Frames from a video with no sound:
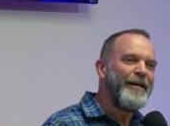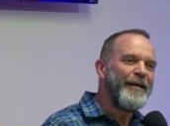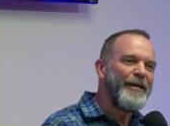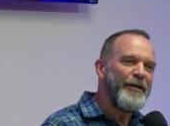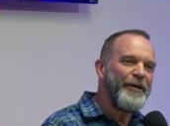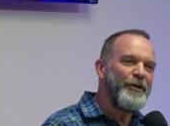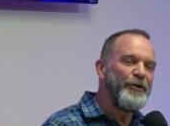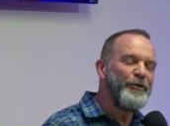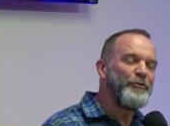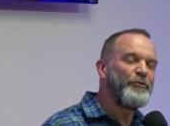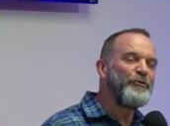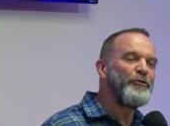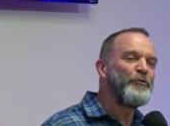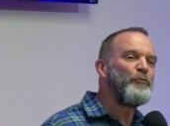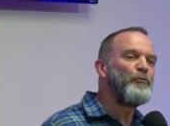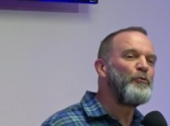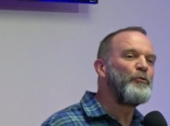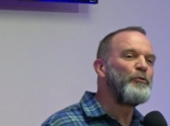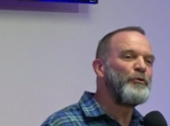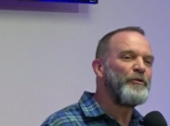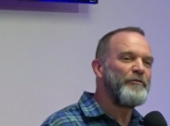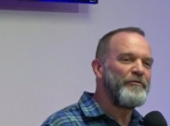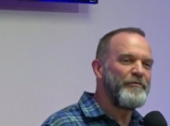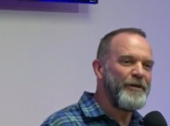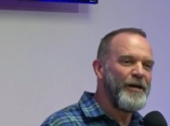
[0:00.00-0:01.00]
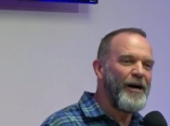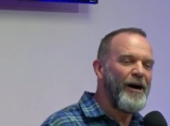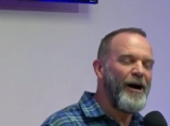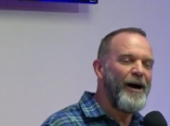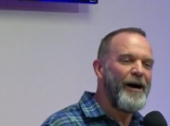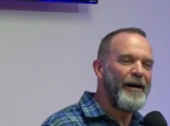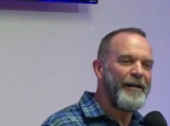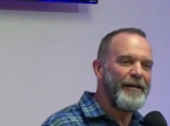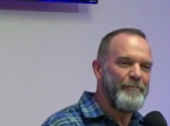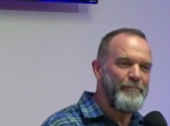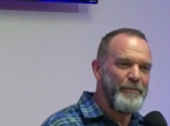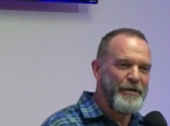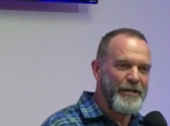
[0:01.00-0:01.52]
hear the word of
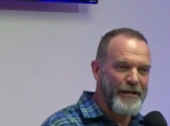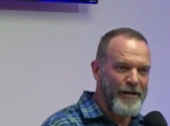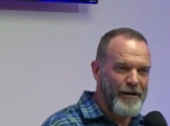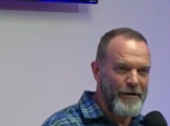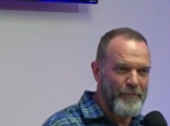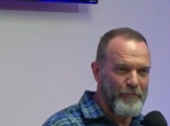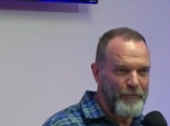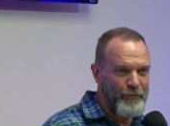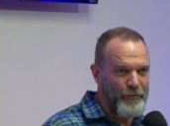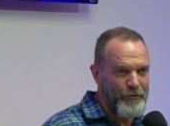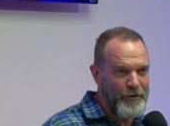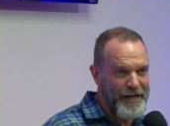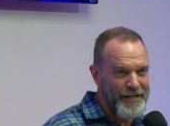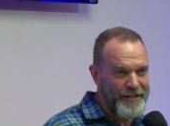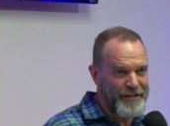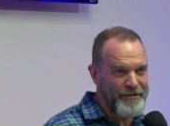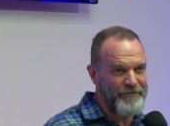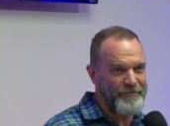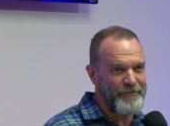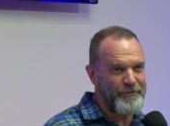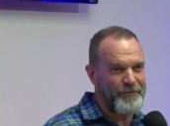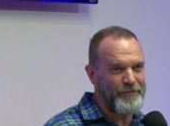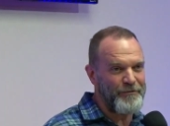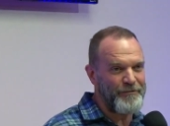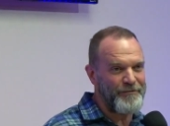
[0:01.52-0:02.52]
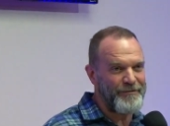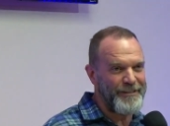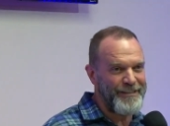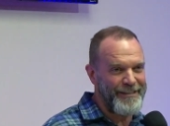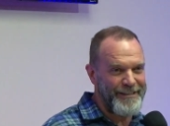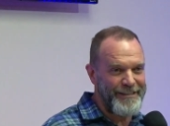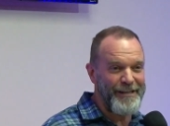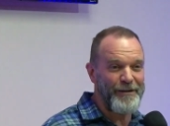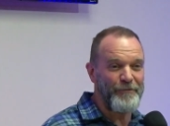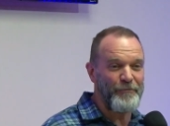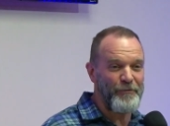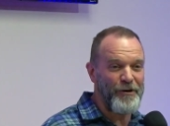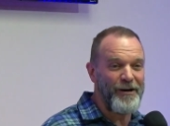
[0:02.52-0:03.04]
God and become restful. Isn't
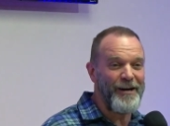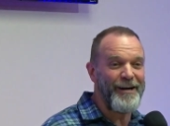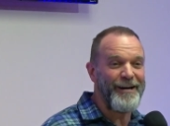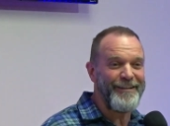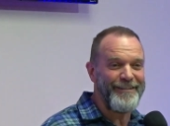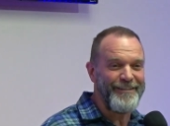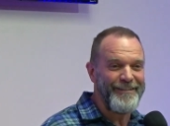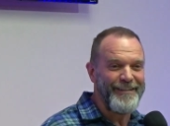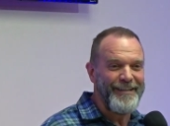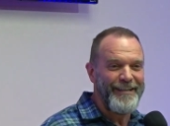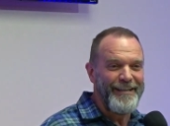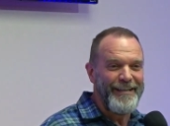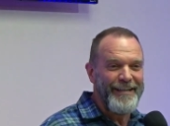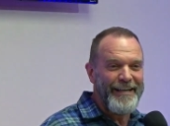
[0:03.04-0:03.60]
that right?